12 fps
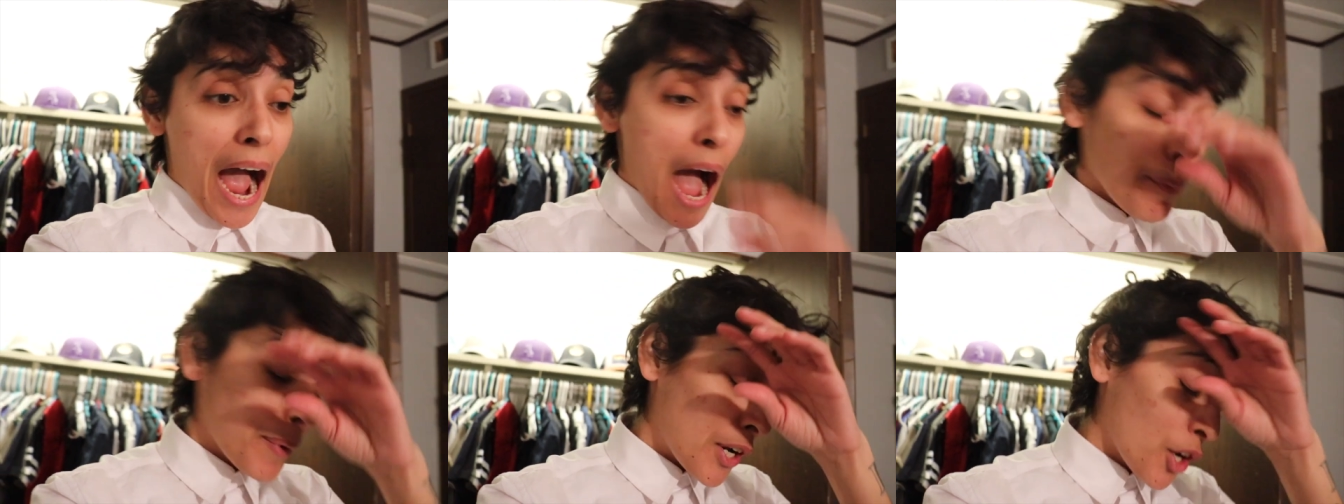
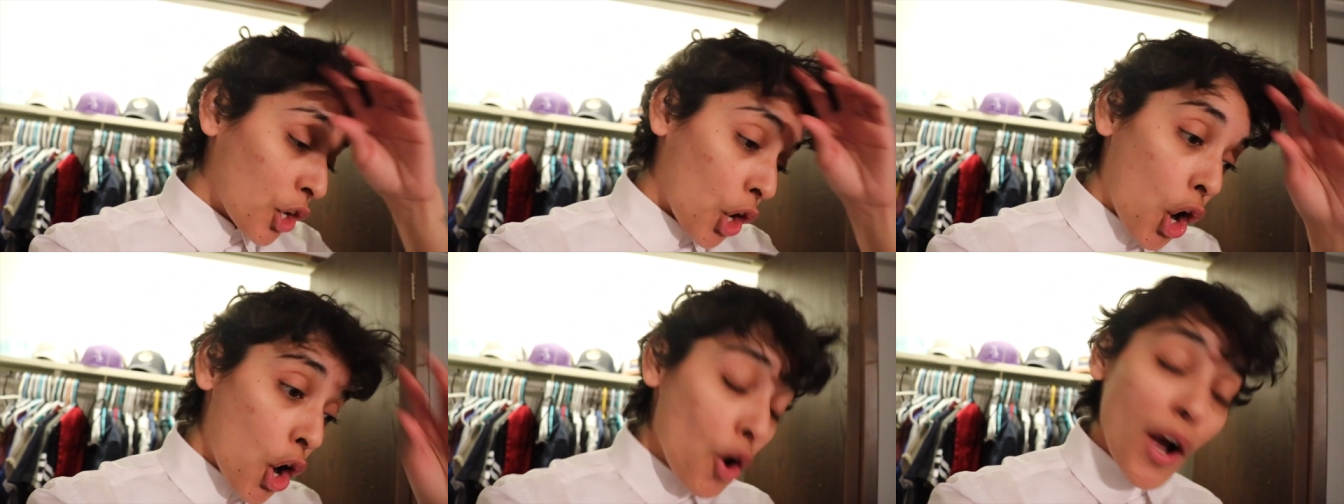I'm gonna
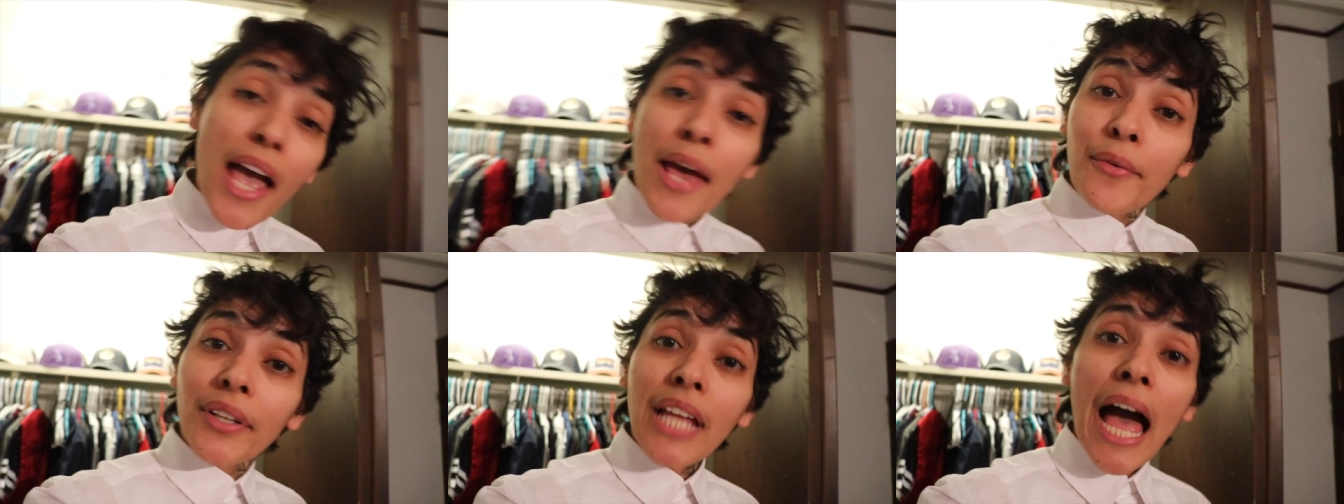go
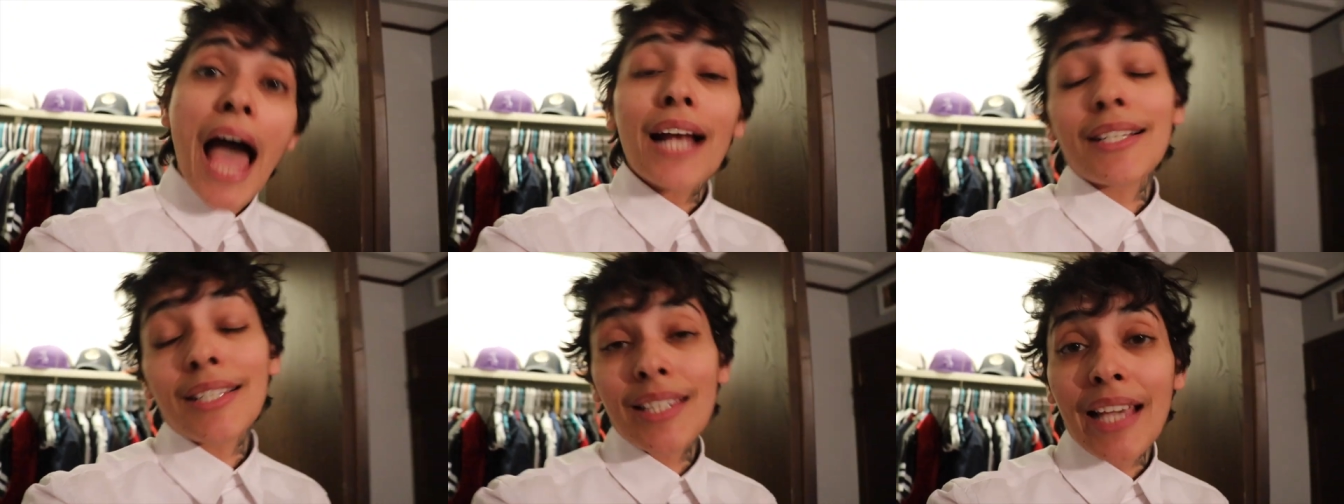and
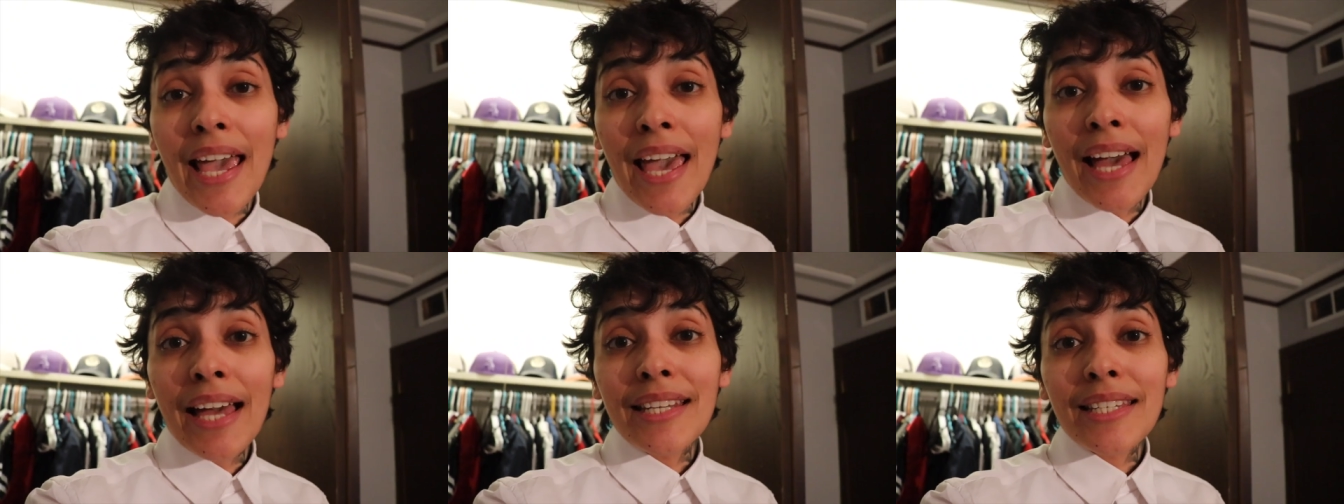relax
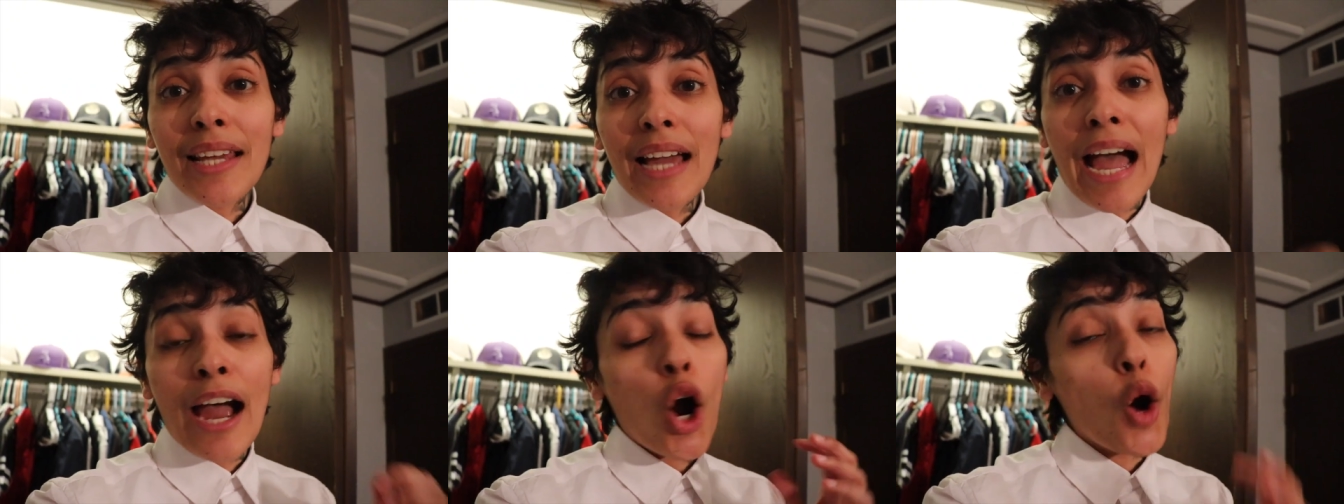and
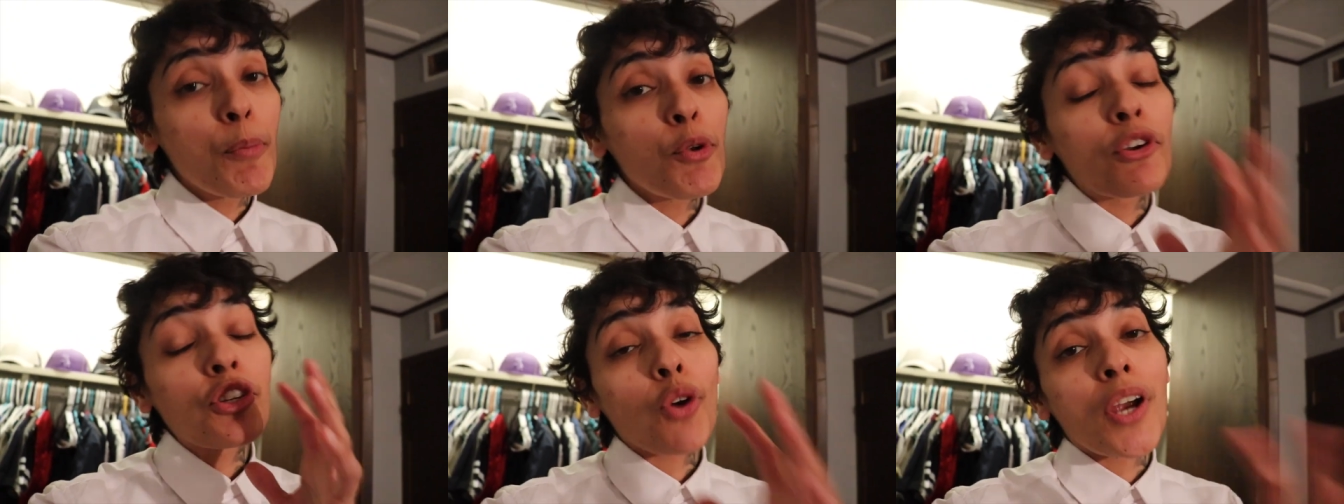I hope
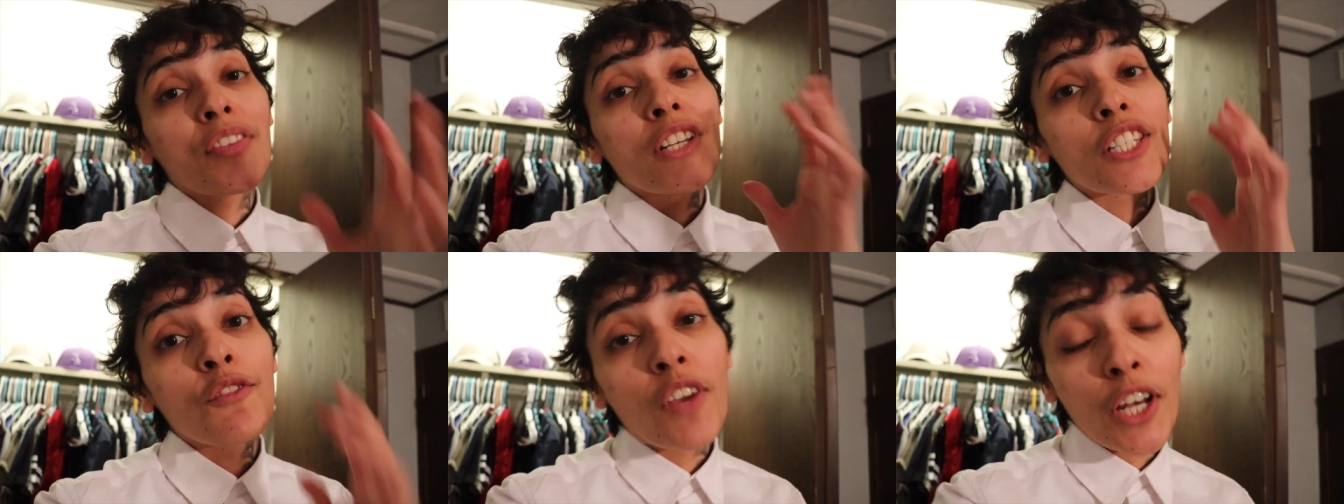you enjoyed
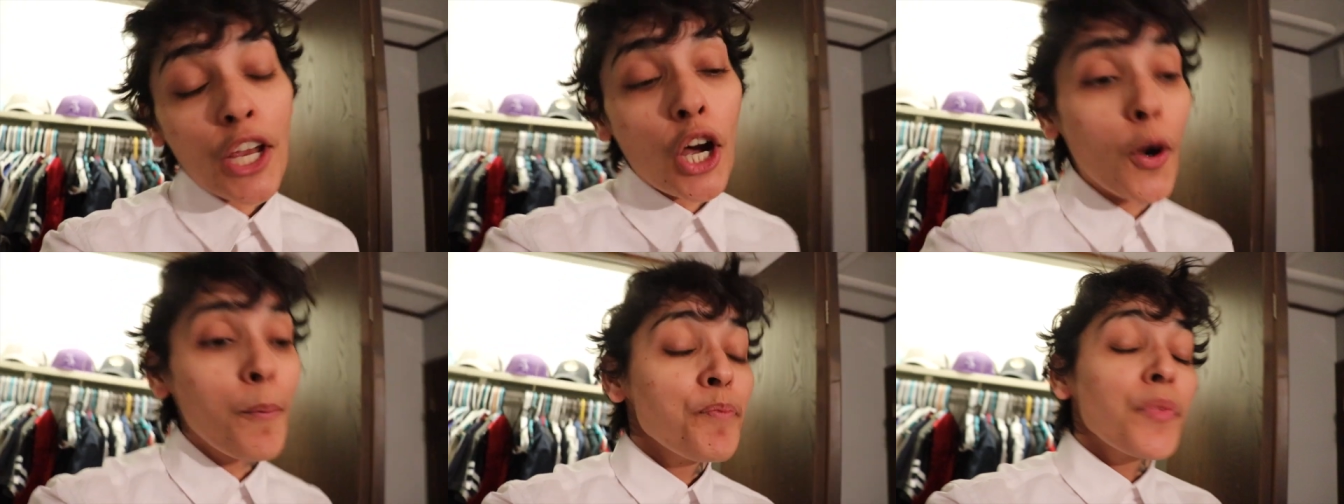this
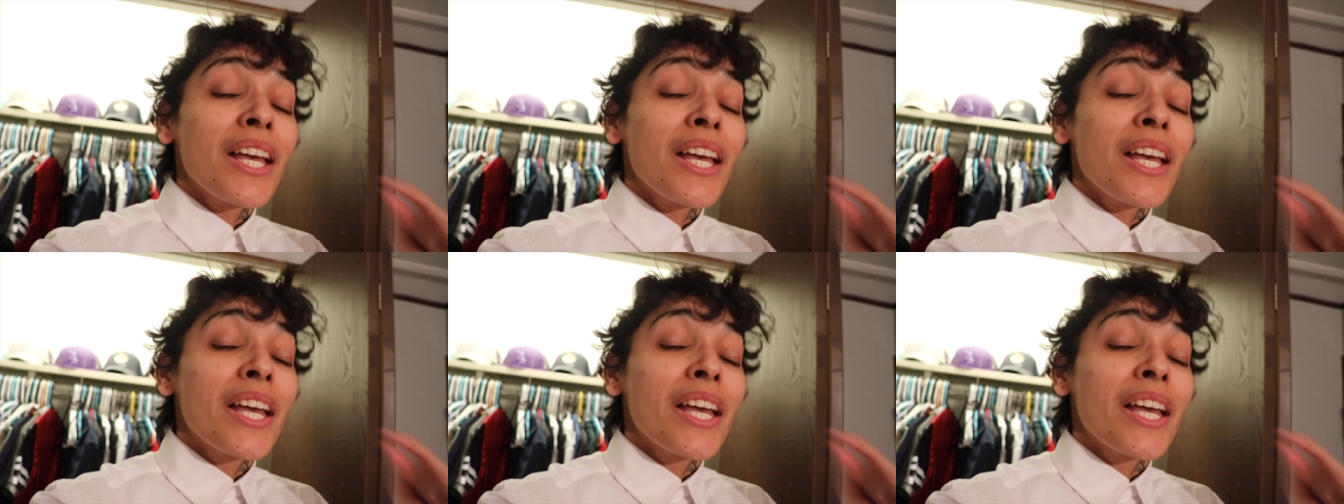video.